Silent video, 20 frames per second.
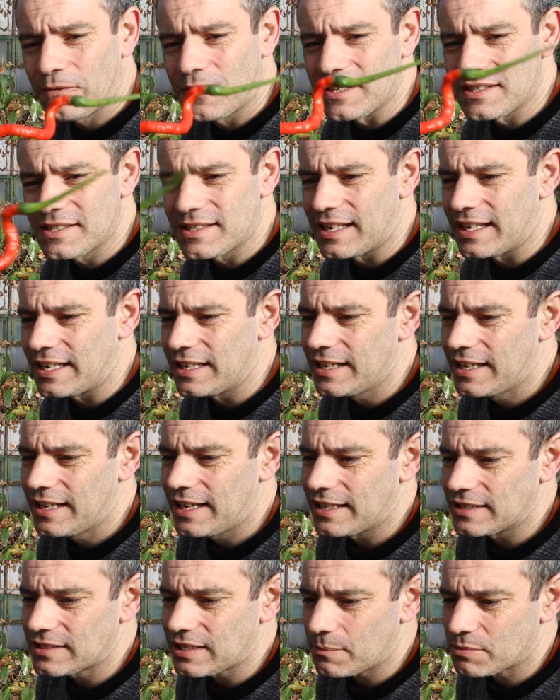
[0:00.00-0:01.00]
to say
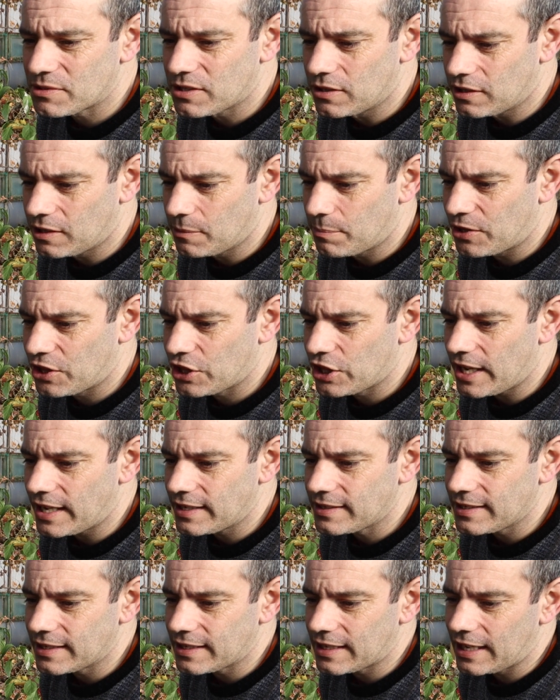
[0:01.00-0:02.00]
it's absolutely
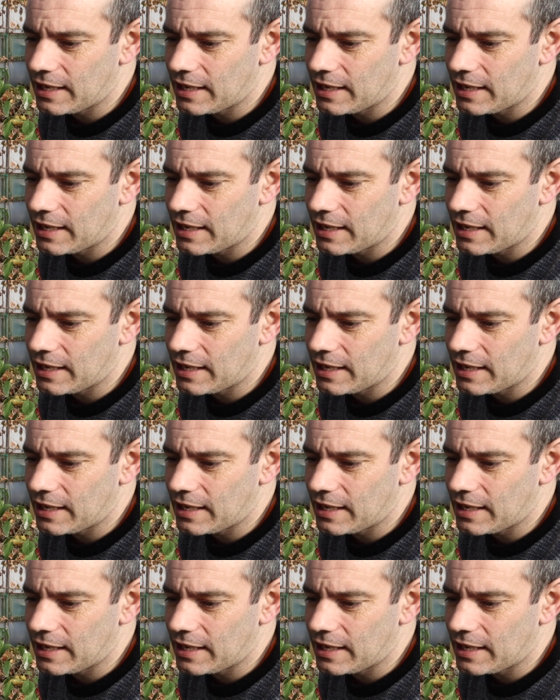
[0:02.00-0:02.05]
pathetic.